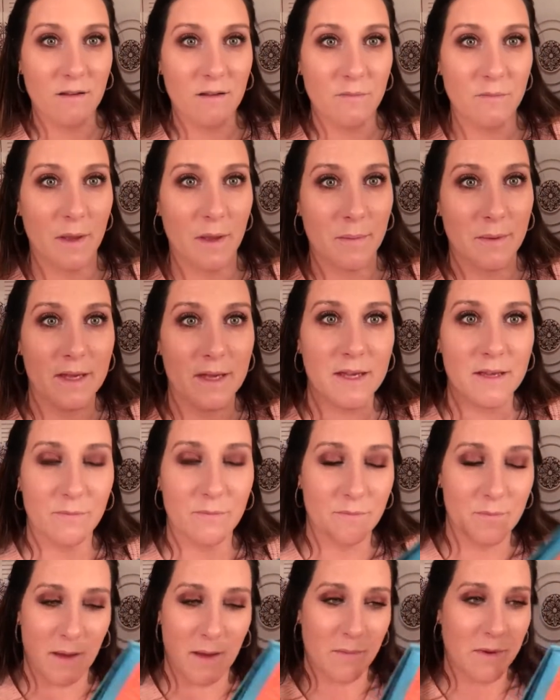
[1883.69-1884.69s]
Maybe
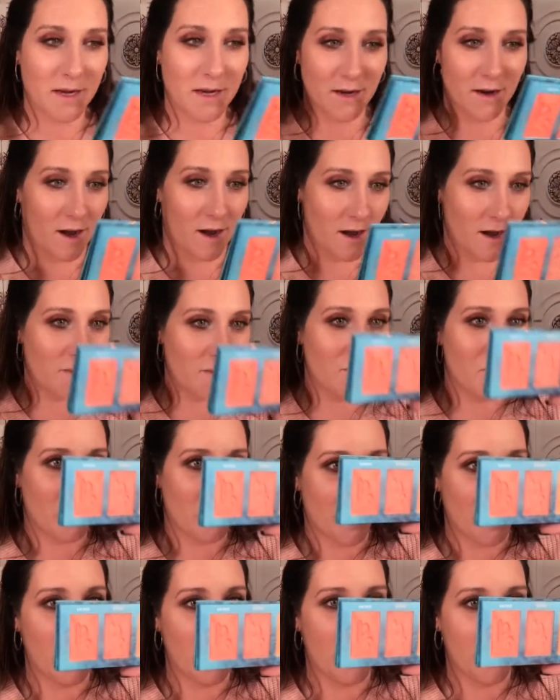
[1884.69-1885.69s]
not,
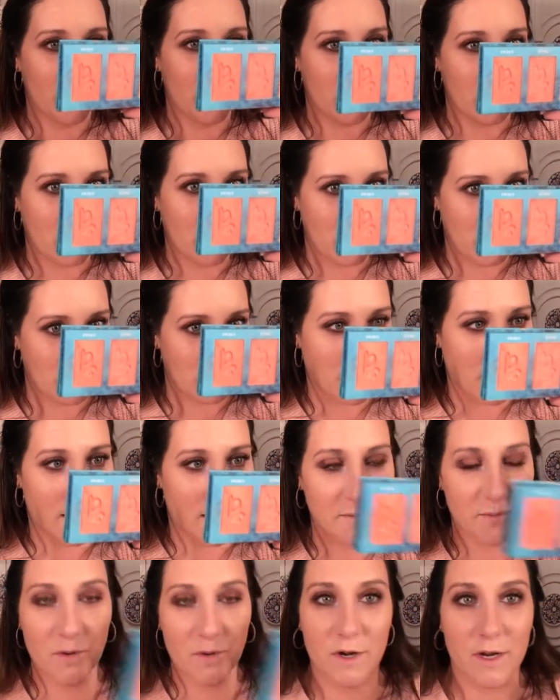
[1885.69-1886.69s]
but
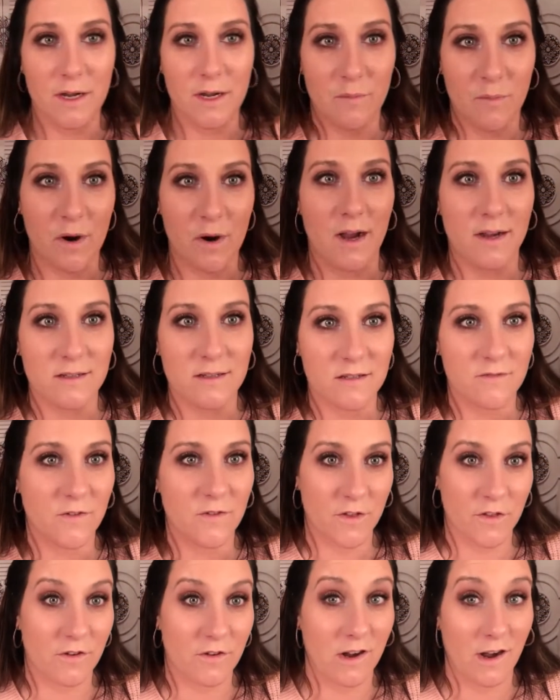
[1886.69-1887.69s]
I'm pretty impressed for
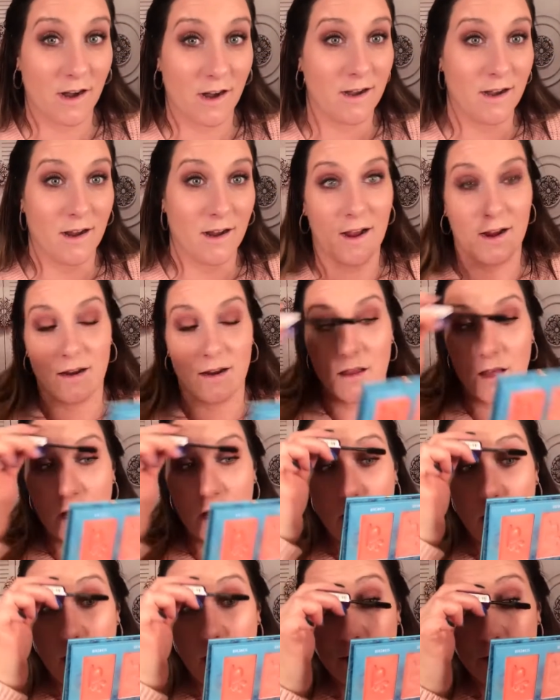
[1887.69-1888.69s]
$3.99.
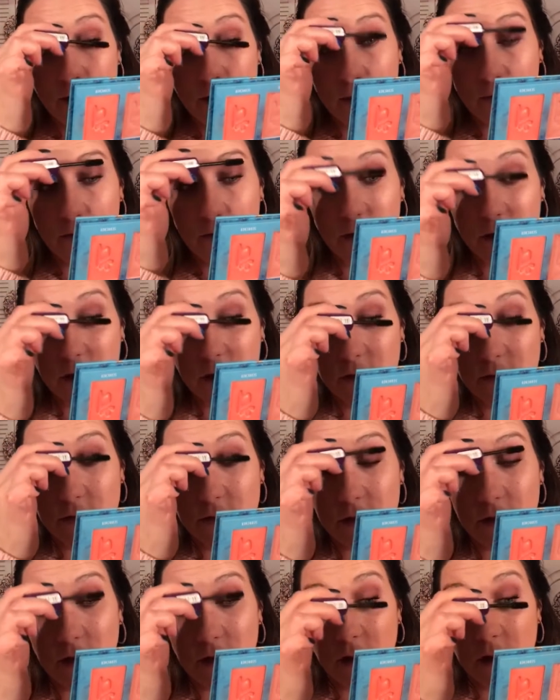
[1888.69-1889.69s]
Like, I would definitely use
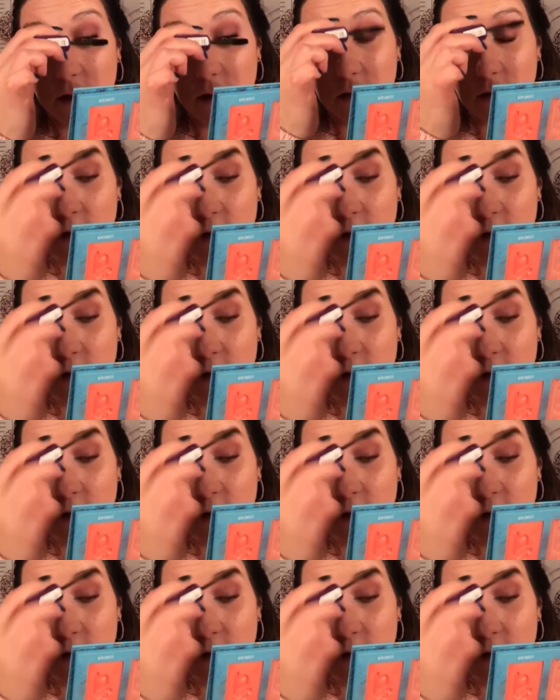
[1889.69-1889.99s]
it again.